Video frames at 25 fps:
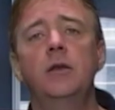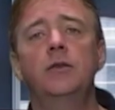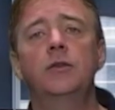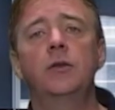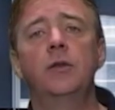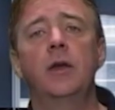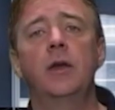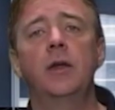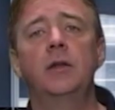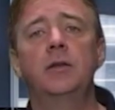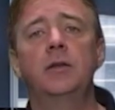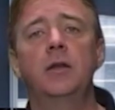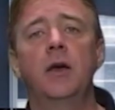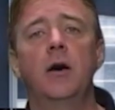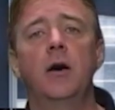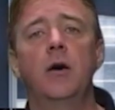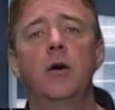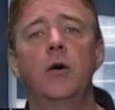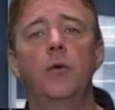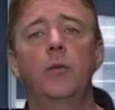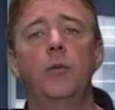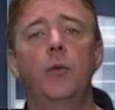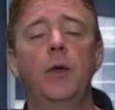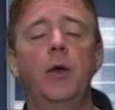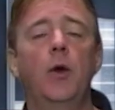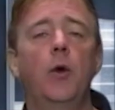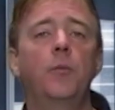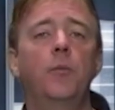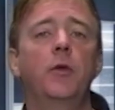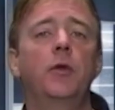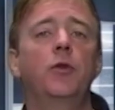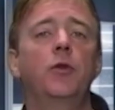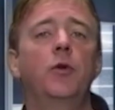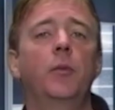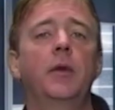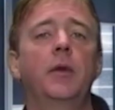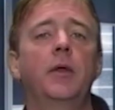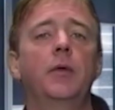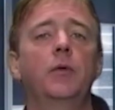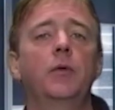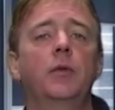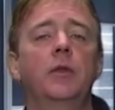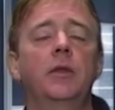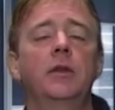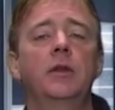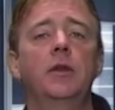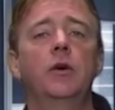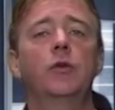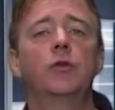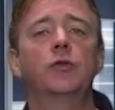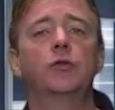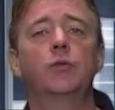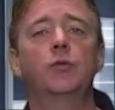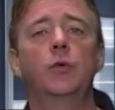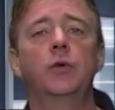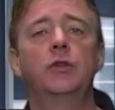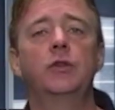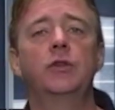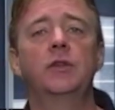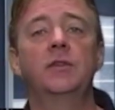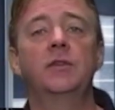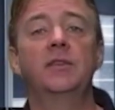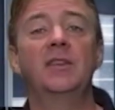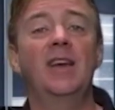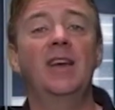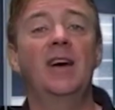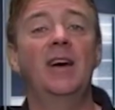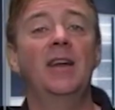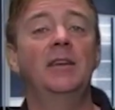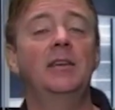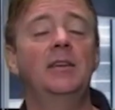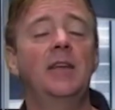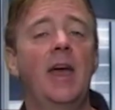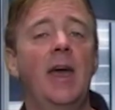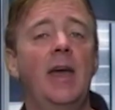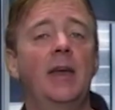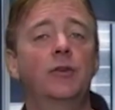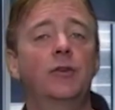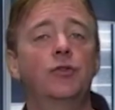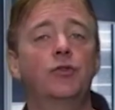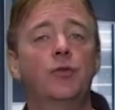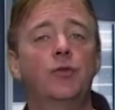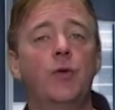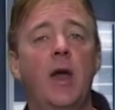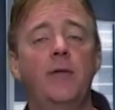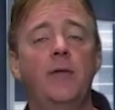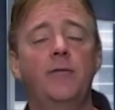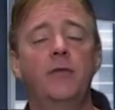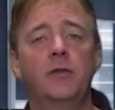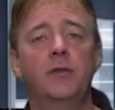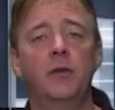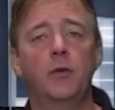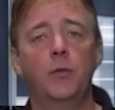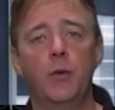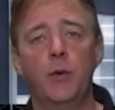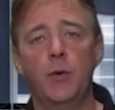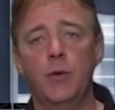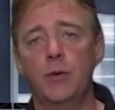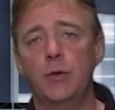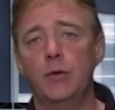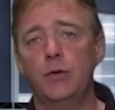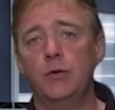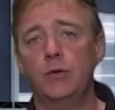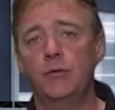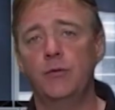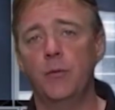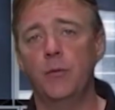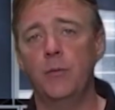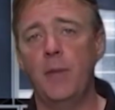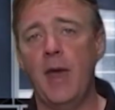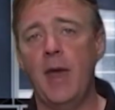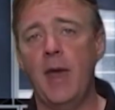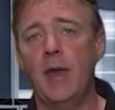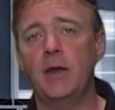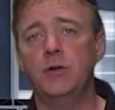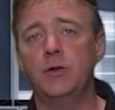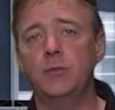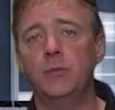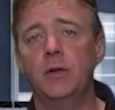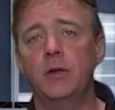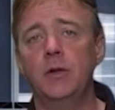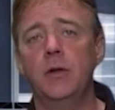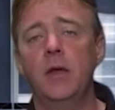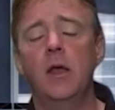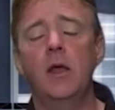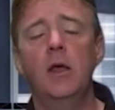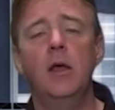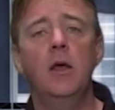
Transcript: so that uh, we hope that nobody really knows which is the untagged traffic that we use for management.